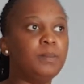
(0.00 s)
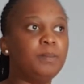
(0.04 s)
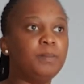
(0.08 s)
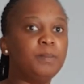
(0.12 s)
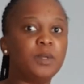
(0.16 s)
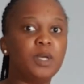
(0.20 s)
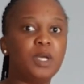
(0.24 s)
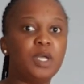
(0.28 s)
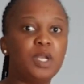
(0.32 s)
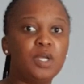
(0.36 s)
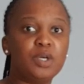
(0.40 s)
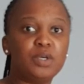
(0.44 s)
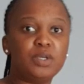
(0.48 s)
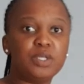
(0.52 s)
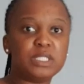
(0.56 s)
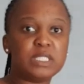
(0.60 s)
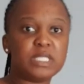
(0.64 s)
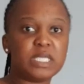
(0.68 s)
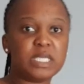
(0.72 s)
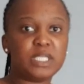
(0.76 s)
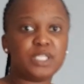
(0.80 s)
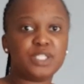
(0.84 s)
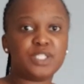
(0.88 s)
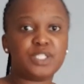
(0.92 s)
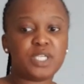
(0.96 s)
I'm gonna go
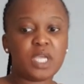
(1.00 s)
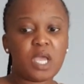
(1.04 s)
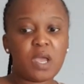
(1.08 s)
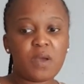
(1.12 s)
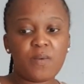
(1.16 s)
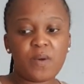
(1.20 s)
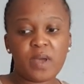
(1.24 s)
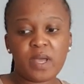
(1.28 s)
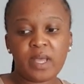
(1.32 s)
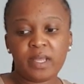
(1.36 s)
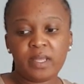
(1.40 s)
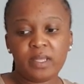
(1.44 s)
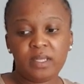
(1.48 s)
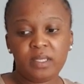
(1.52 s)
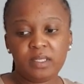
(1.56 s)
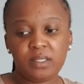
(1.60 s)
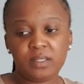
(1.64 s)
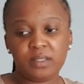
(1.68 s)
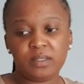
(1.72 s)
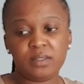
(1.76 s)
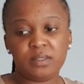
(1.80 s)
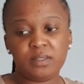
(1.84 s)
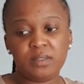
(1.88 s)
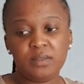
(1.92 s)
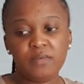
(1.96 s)
take a shower,
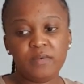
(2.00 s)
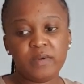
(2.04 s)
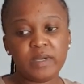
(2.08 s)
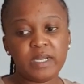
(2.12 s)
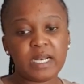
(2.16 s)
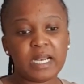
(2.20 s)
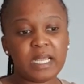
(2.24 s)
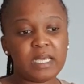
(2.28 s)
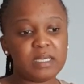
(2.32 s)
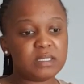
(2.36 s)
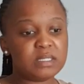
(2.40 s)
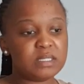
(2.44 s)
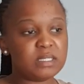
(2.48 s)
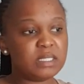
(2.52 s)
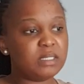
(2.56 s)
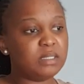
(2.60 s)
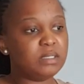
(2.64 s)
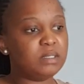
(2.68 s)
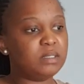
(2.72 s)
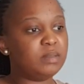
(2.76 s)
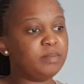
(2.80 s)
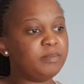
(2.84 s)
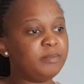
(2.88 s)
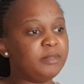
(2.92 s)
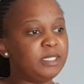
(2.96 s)
relax a
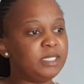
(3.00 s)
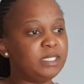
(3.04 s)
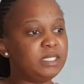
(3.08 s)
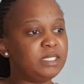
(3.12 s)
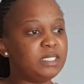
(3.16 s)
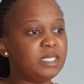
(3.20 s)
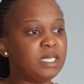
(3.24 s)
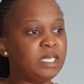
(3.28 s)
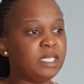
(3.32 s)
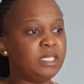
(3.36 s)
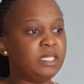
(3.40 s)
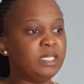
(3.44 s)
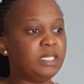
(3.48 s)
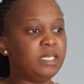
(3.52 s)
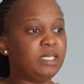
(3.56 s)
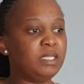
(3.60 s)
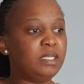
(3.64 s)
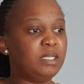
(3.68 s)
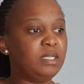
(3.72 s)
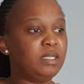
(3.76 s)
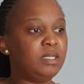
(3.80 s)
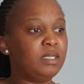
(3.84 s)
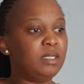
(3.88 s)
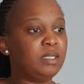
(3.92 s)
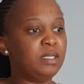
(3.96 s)
little bit, and
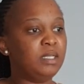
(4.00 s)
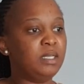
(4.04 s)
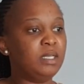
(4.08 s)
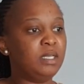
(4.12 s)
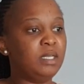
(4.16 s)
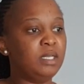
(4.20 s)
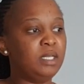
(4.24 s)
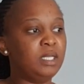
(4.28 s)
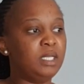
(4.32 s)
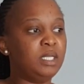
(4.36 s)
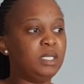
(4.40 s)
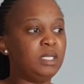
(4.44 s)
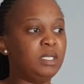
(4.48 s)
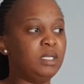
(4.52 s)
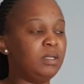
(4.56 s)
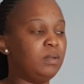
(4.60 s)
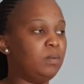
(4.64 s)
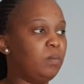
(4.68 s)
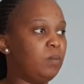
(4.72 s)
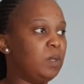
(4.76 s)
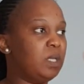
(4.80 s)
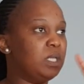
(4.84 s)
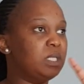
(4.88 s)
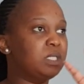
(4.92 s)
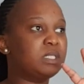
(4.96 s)
then
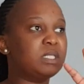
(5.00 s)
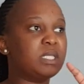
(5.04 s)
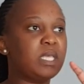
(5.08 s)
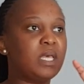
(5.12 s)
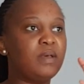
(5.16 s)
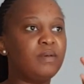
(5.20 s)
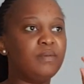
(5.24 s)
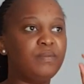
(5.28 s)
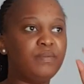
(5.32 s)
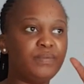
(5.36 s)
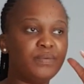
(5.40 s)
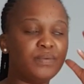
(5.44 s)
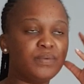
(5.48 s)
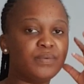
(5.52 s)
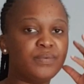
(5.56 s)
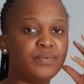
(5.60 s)
once I've